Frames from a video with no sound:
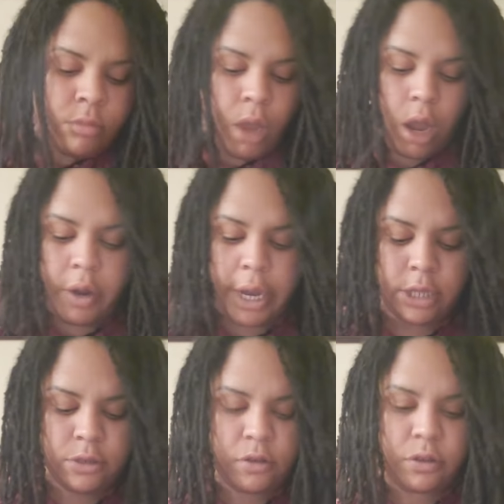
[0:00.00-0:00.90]
All
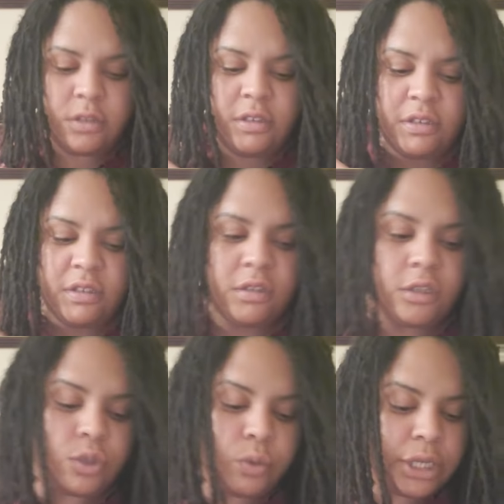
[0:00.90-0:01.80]
right, so this is a
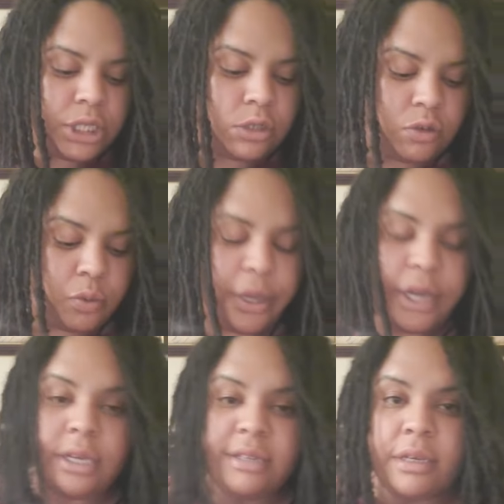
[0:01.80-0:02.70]
situation to
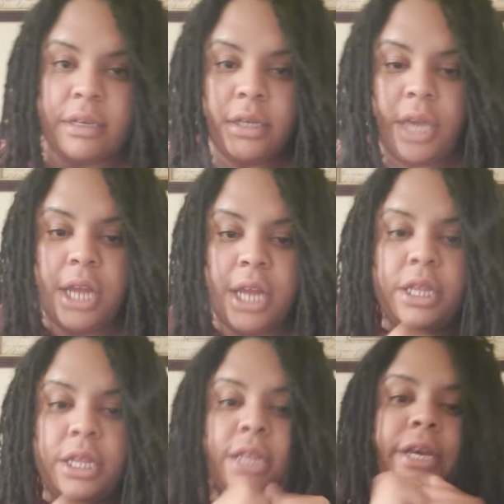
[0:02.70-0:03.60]
where he's indicating
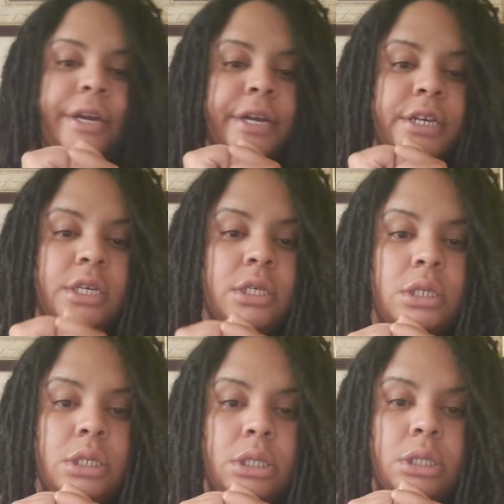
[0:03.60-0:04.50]
that there
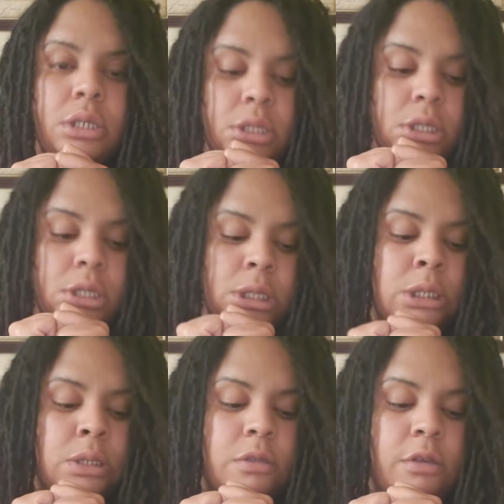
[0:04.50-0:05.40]
is
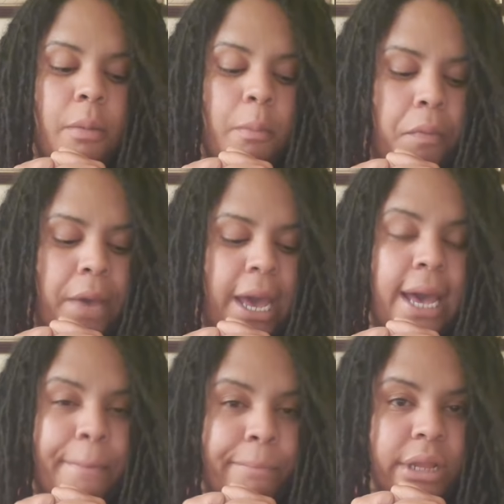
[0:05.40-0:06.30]
some
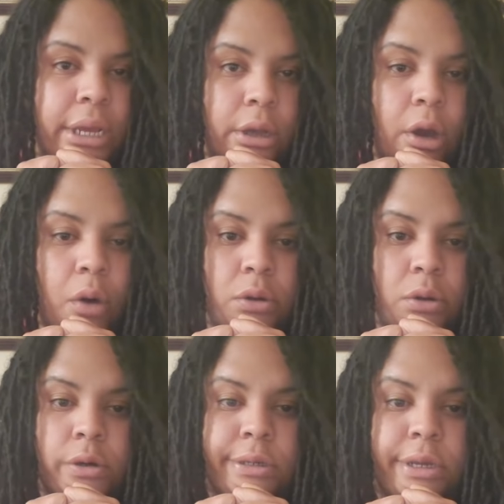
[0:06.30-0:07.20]
bad blood going
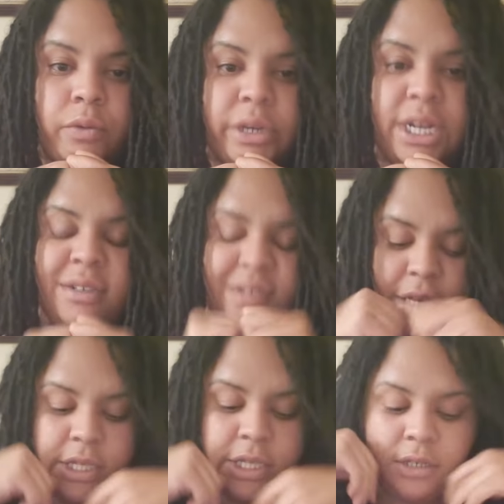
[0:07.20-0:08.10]
on. And when I
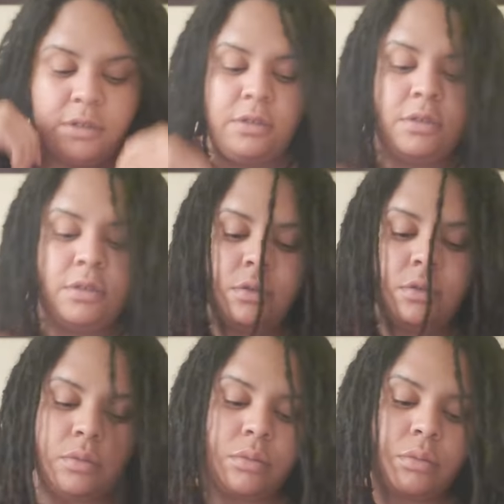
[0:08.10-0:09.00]
say this,
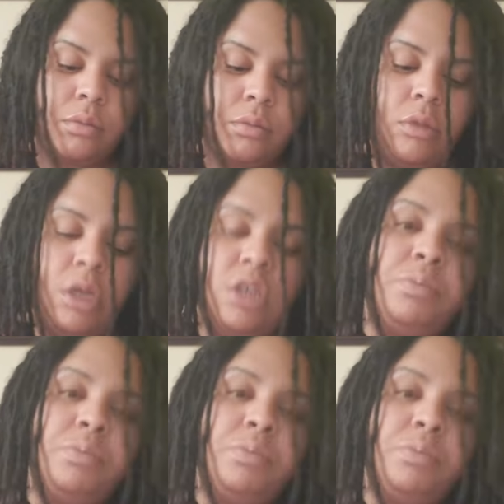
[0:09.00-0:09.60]
he's